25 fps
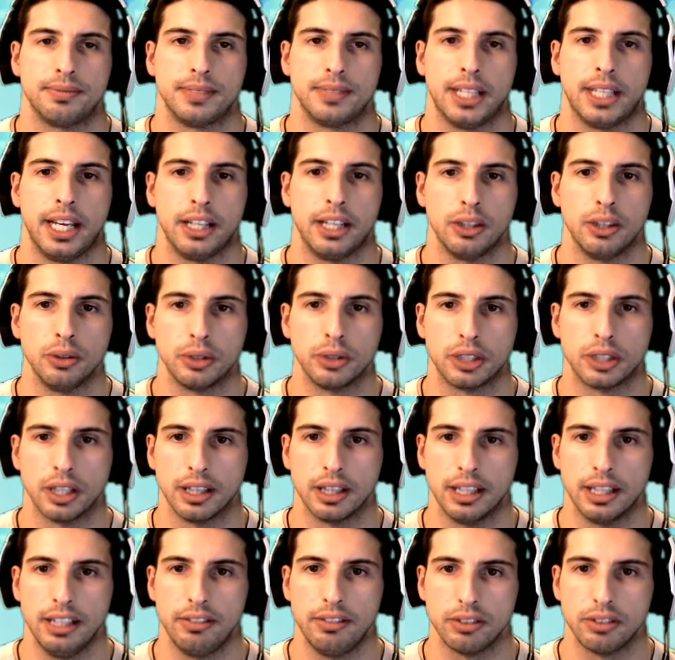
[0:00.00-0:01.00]
And Lucca
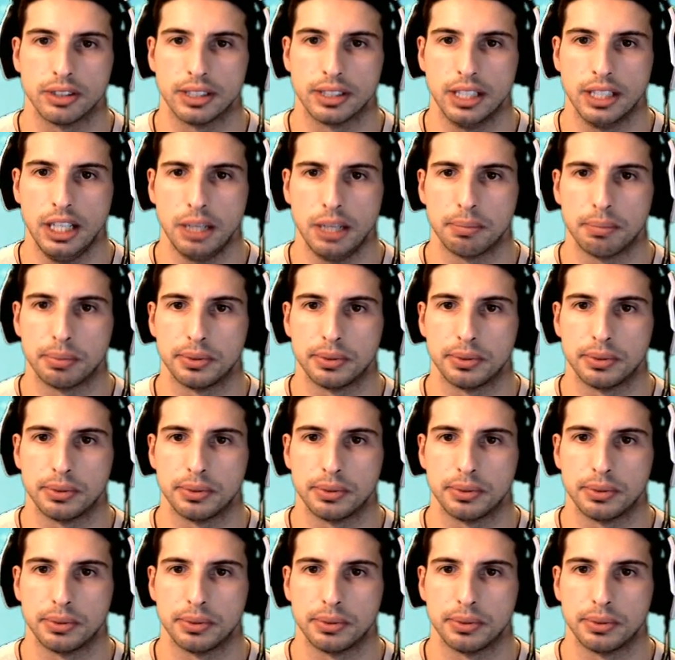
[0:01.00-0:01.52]
leveled up.